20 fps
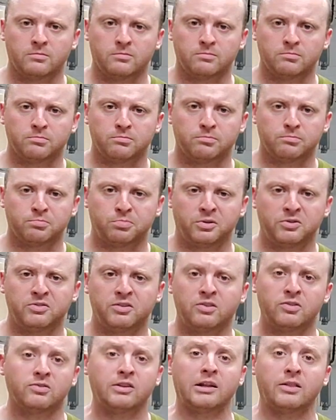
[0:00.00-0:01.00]
trailer and
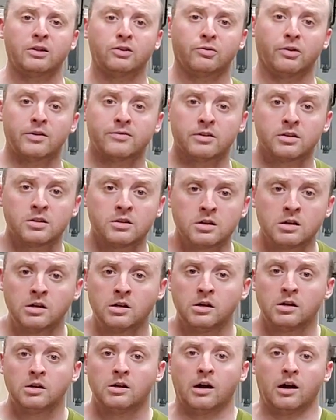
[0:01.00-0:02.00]
Pliskin's daily
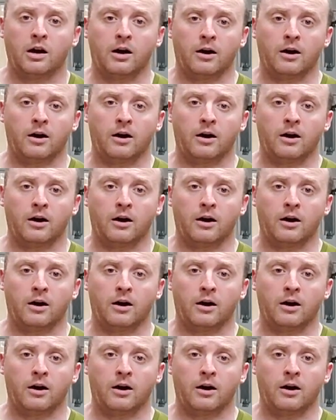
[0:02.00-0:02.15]
driver.